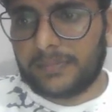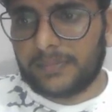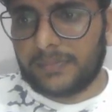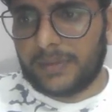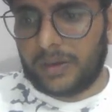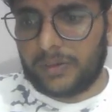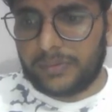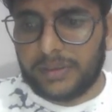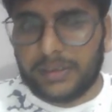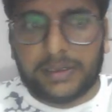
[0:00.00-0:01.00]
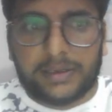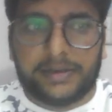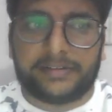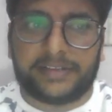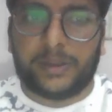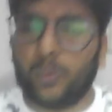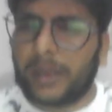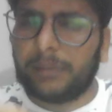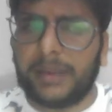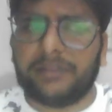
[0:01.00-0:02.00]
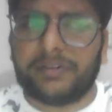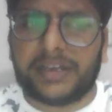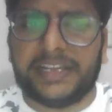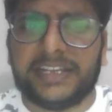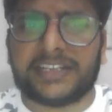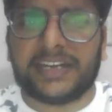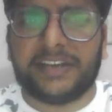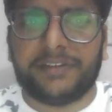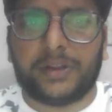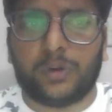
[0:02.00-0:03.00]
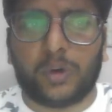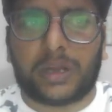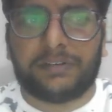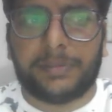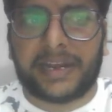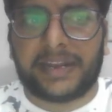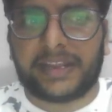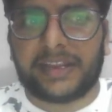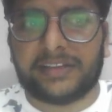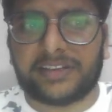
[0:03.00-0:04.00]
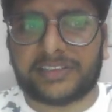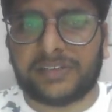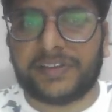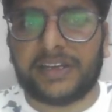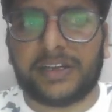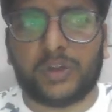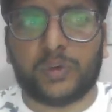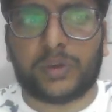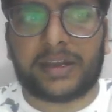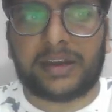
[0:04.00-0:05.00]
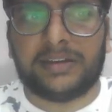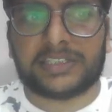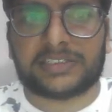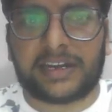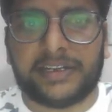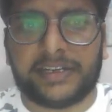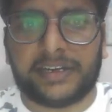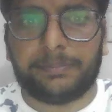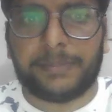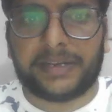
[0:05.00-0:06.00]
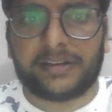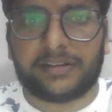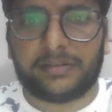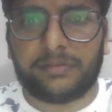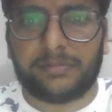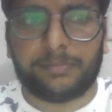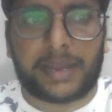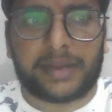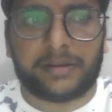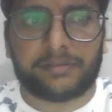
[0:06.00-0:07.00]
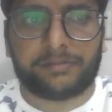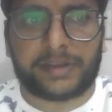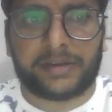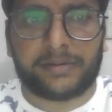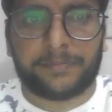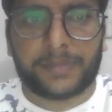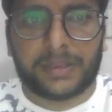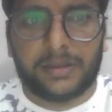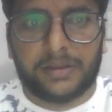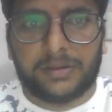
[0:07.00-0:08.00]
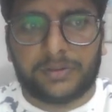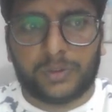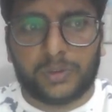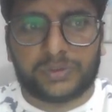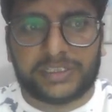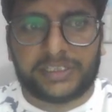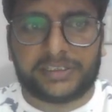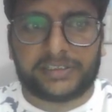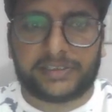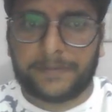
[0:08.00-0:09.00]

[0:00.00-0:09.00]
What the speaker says: Now let's see one by one, each and every code I will be writing in such a way that you can understand it in a better manner. Fine. So see here.